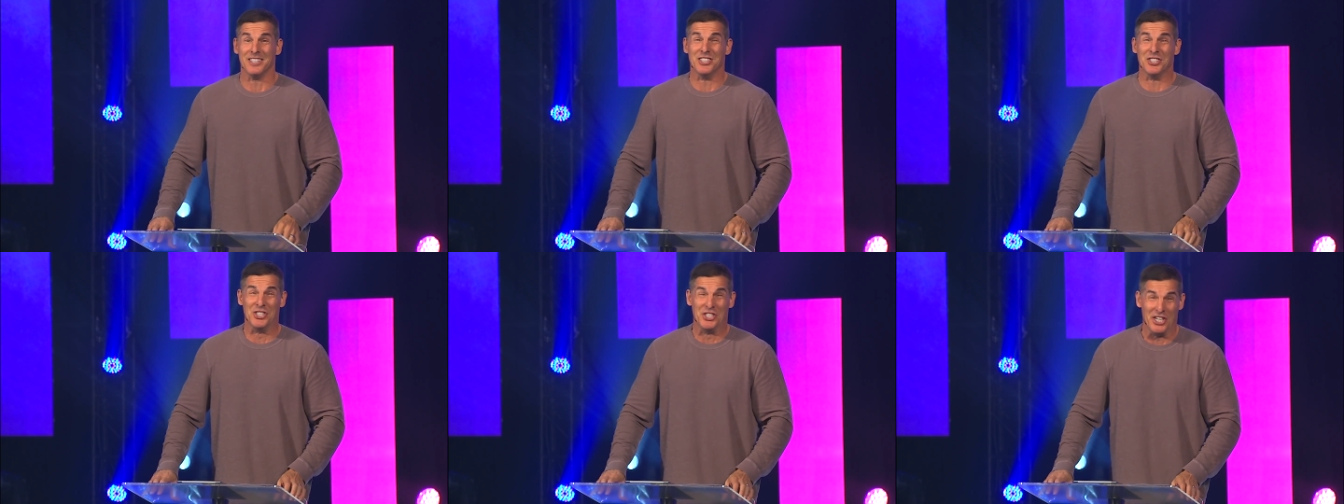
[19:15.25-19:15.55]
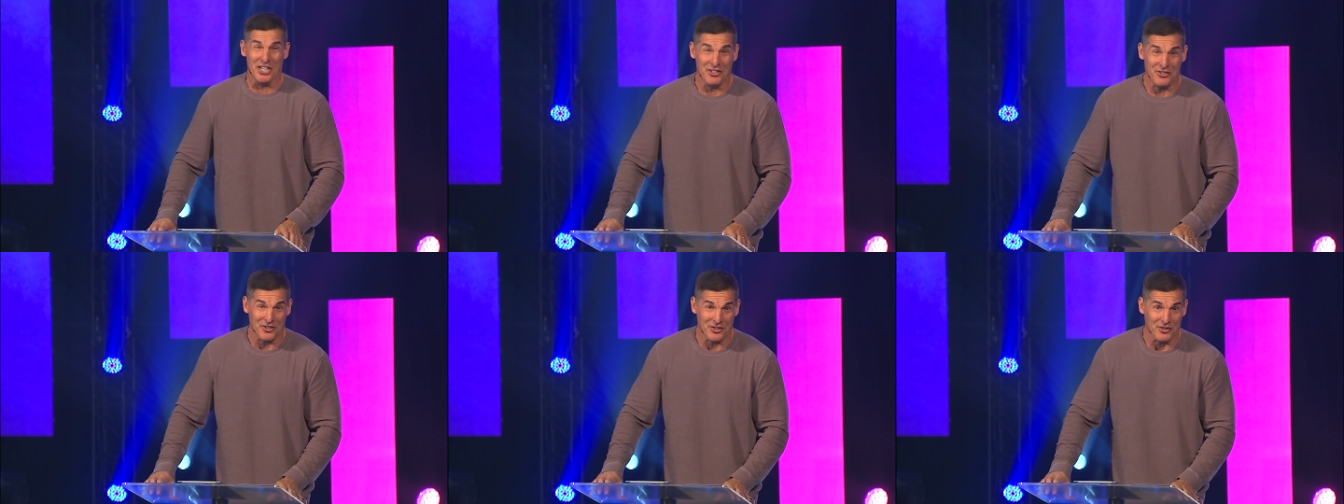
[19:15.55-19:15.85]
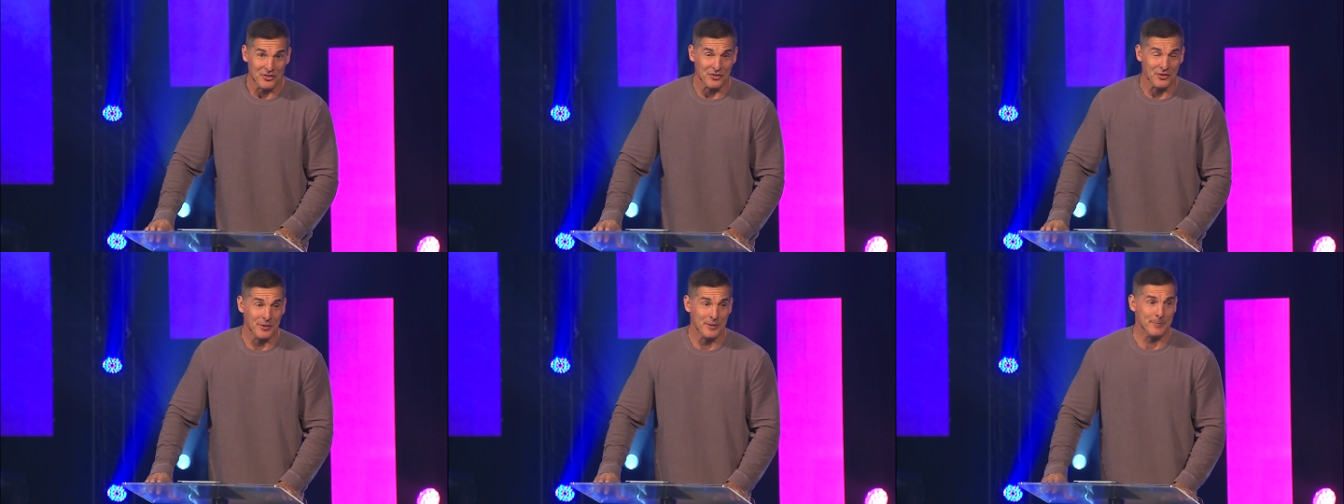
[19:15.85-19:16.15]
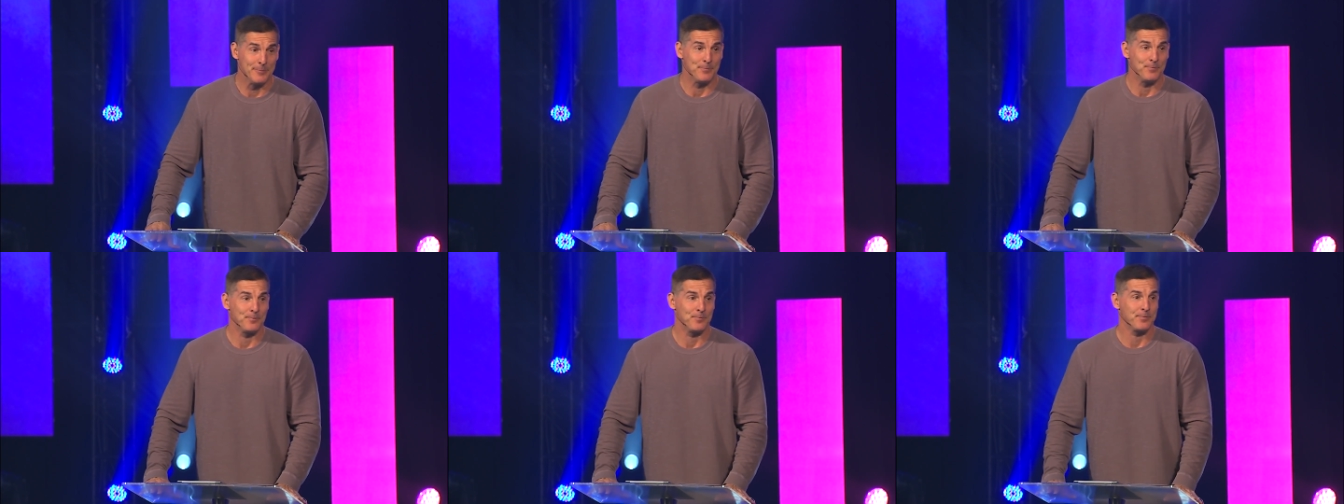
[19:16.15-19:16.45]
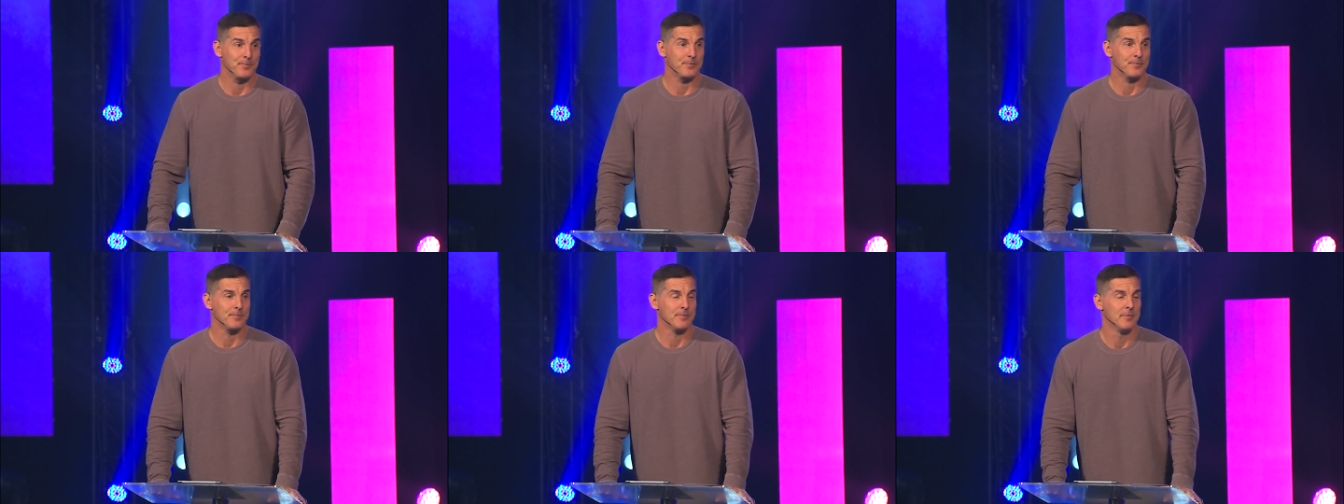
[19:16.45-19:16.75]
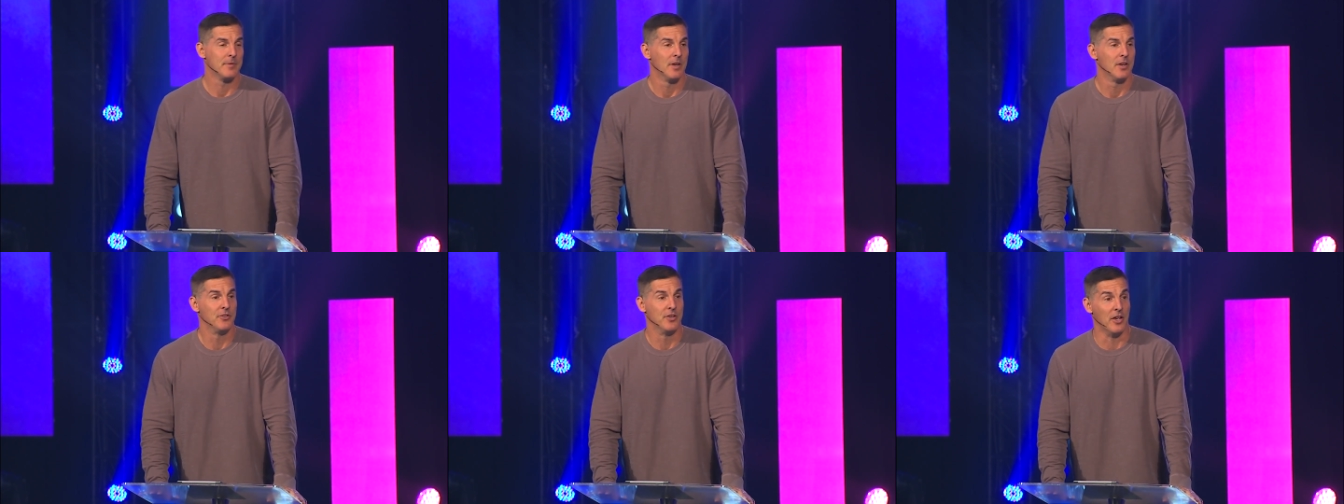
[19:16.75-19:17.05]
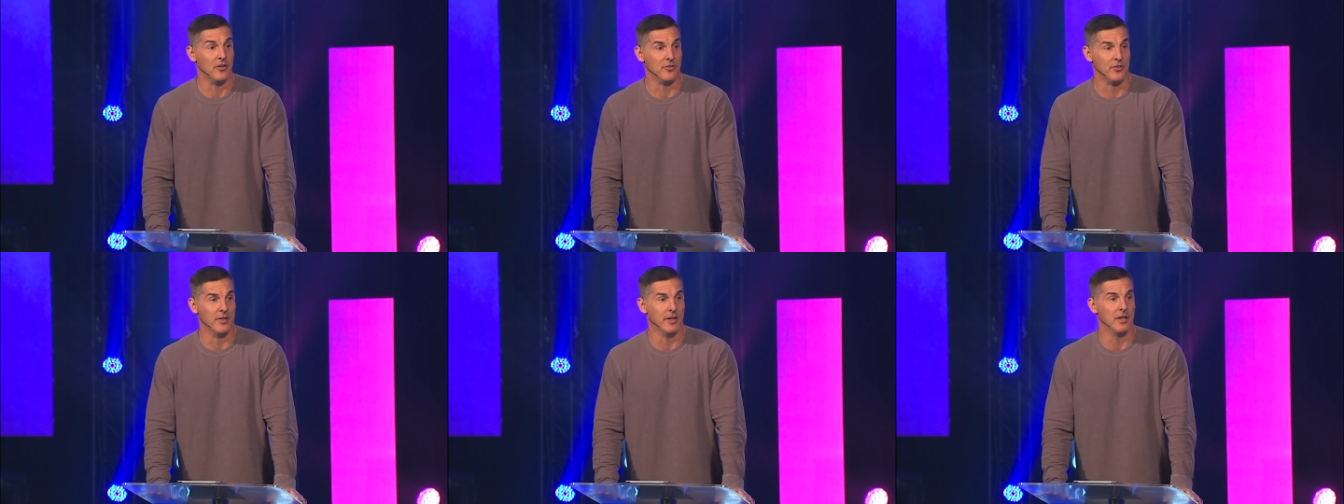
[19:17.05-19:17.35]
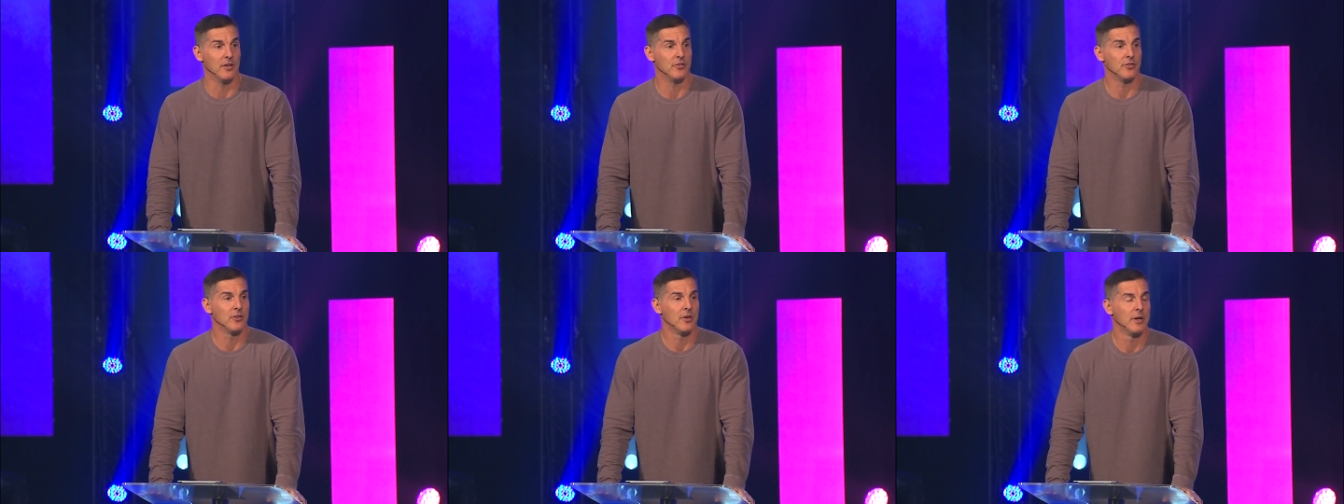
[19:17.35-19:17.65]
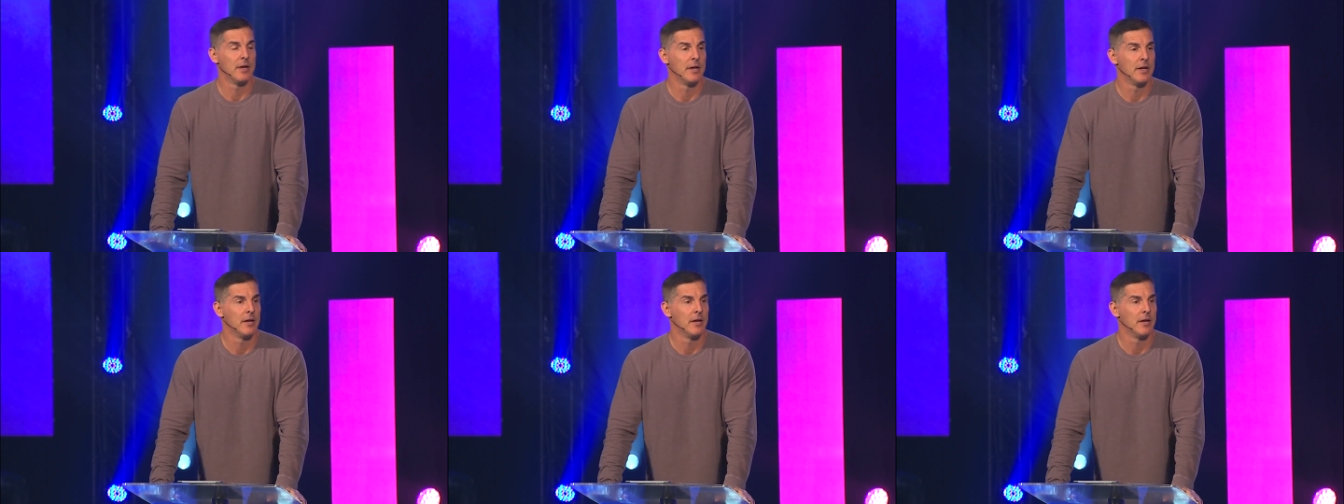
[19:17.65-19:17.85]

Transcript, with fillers: Jesus says this